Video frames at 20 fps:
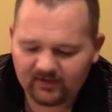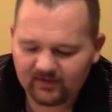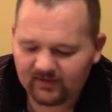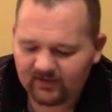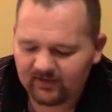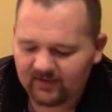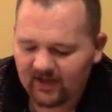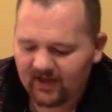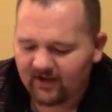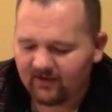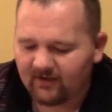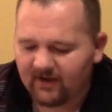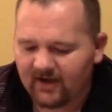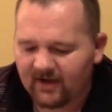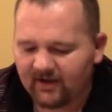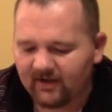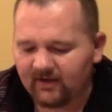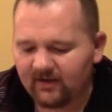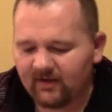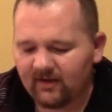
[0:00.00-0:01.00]

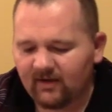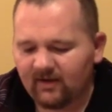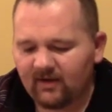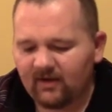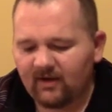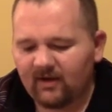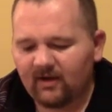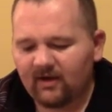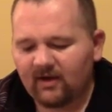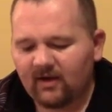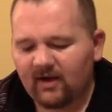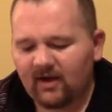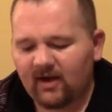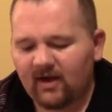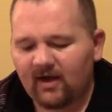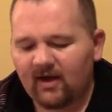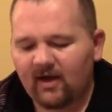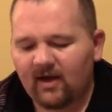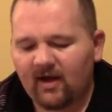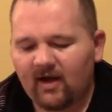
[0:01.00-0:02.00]
Lettering,
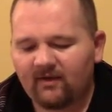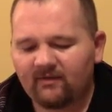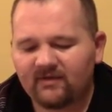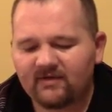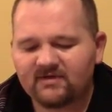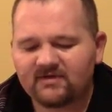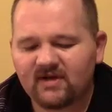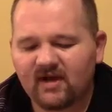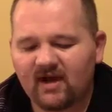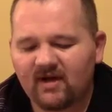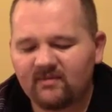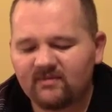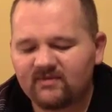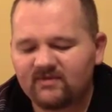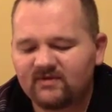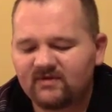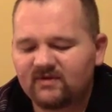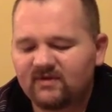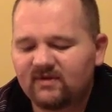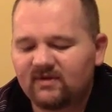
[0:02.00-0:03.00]

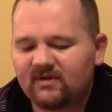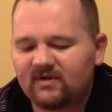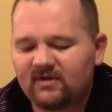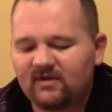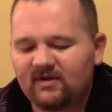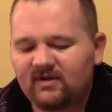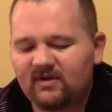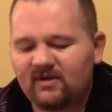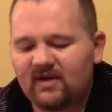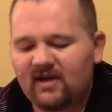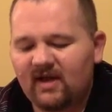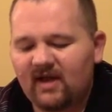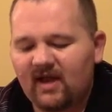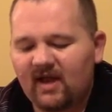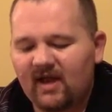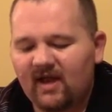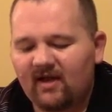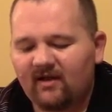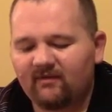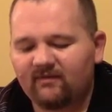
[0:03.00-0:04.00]
oftentimes they
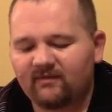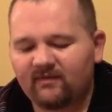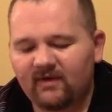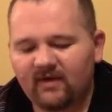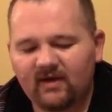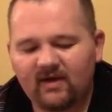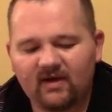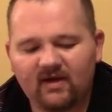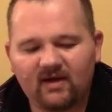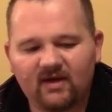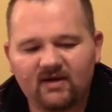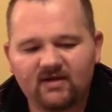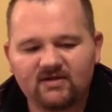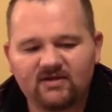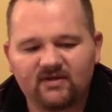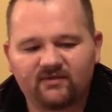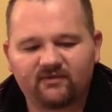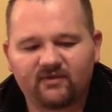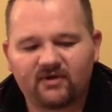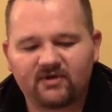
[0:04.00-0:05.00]
have
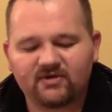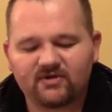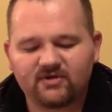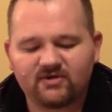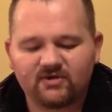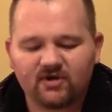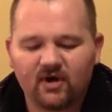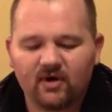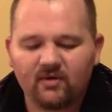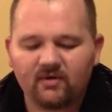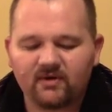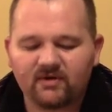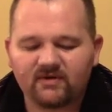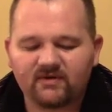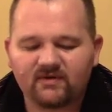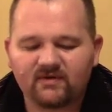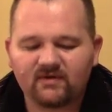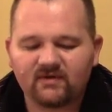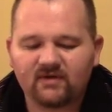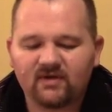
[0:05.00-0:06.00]
different
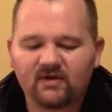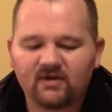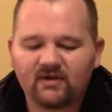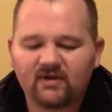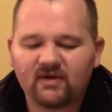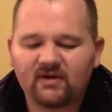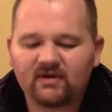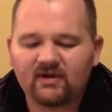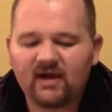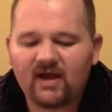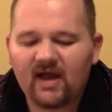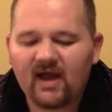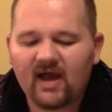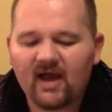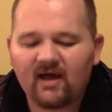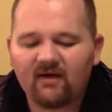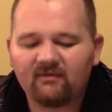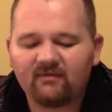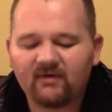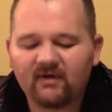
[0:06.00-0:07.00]
strokes that they
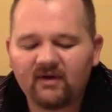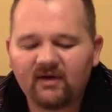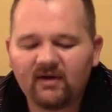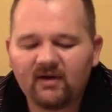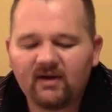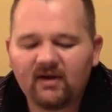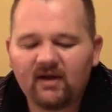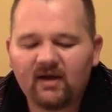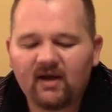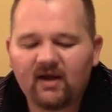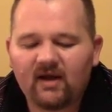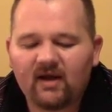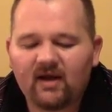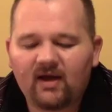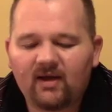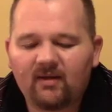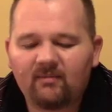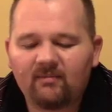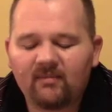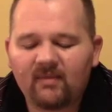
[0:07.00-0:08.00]
have,
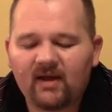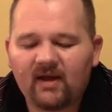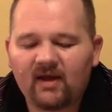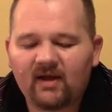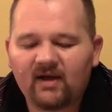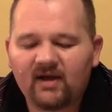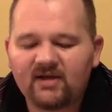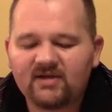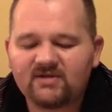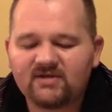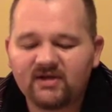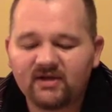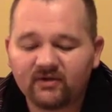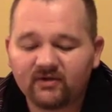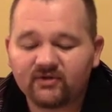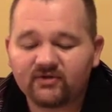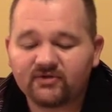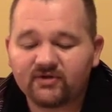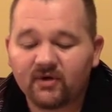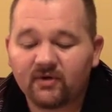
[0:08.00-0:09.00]
and a
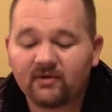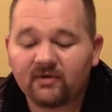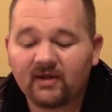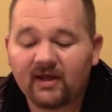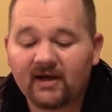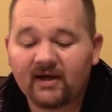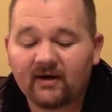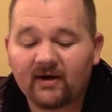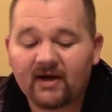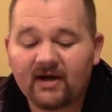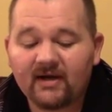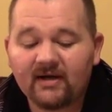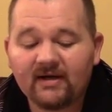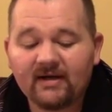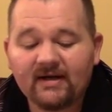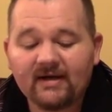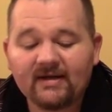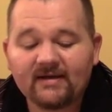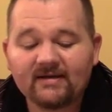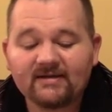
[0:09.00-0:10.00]
single stroke lettering
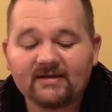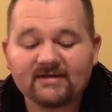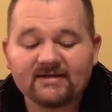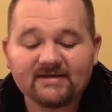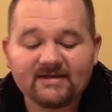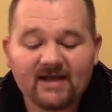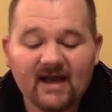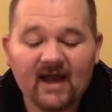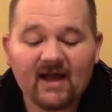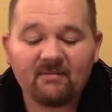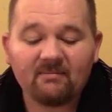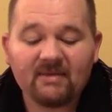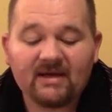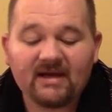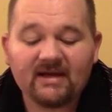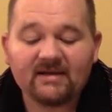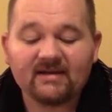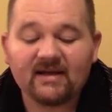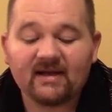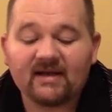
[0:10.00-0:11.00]
does not
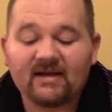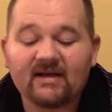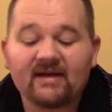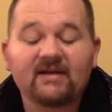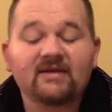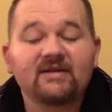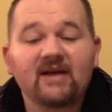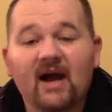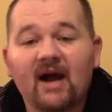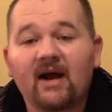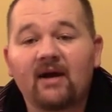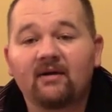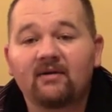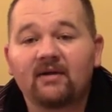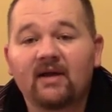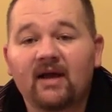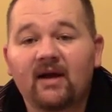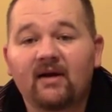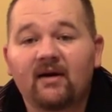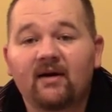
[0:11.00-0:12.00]
mean that an entire
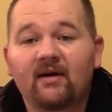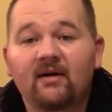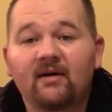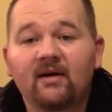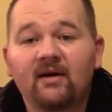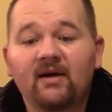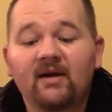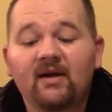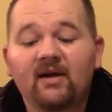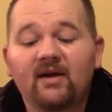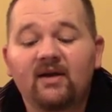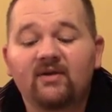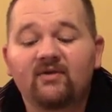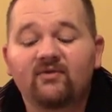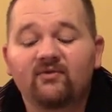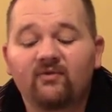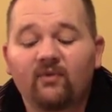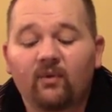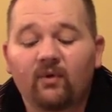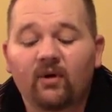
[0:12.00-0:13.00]
letter
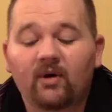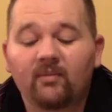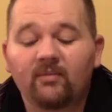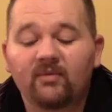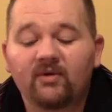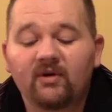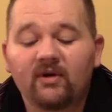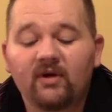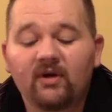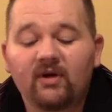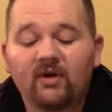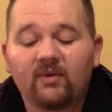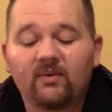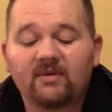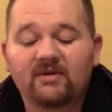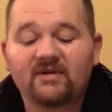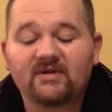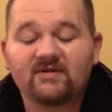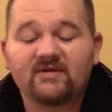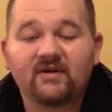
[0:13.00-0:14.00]
is formed
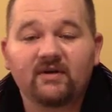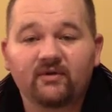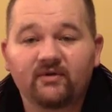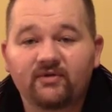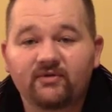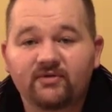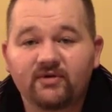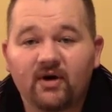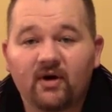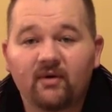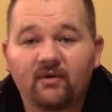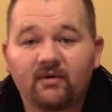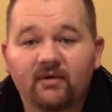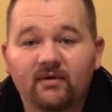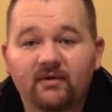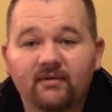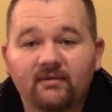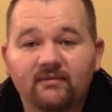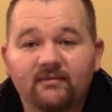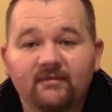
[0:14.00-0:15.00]
with a single stroke.